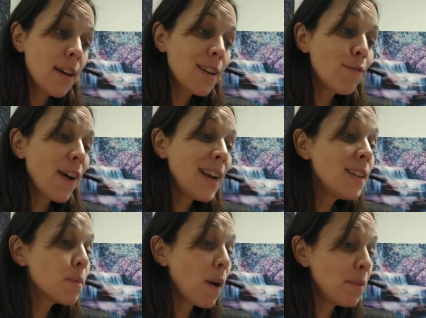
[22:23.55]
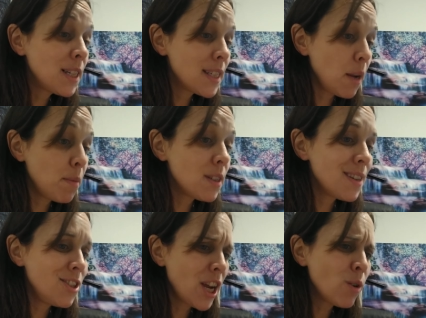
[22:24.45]
confined his public statements
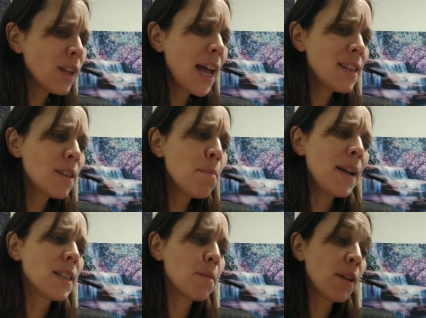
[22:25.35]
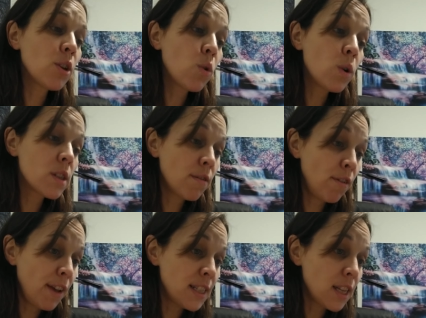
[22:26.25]
to generalized laments about the course of
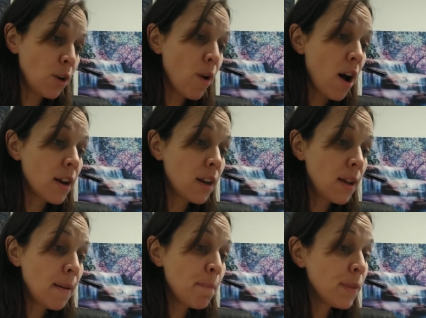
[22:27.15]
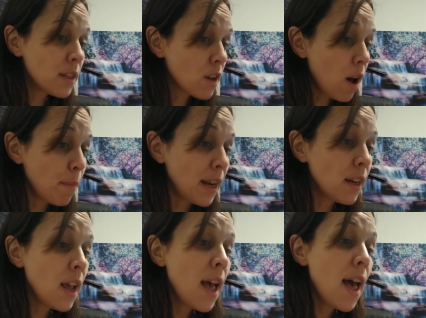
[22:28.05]
events in Iran. His comment,
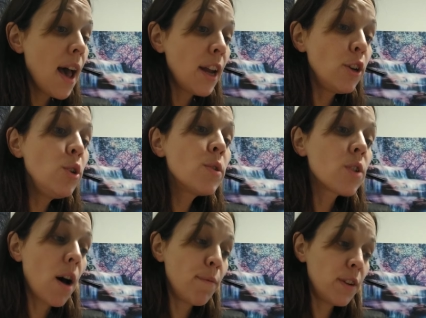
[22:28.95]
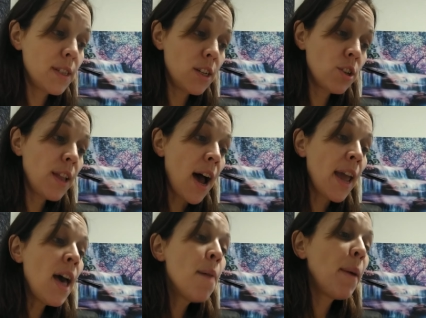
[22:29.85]
at a news conference in
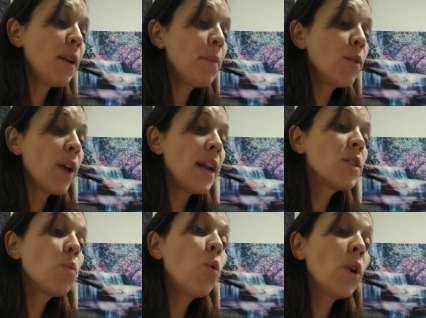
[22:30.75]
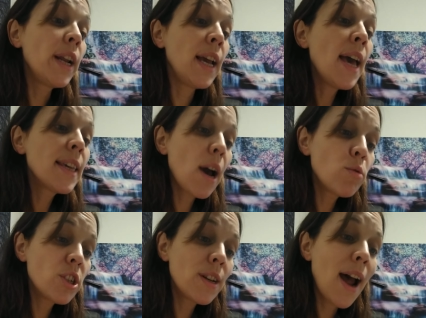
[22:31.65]
July, might have been read as a warning
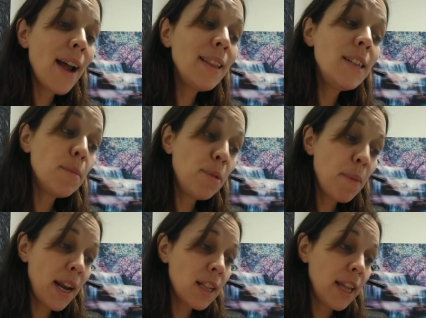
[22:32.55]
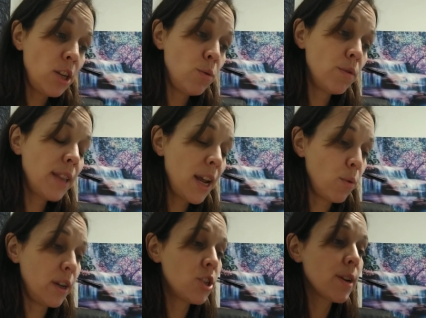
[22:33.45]
couched in highly diplomatic
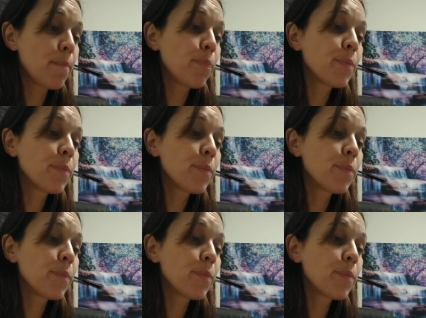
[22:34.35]
language.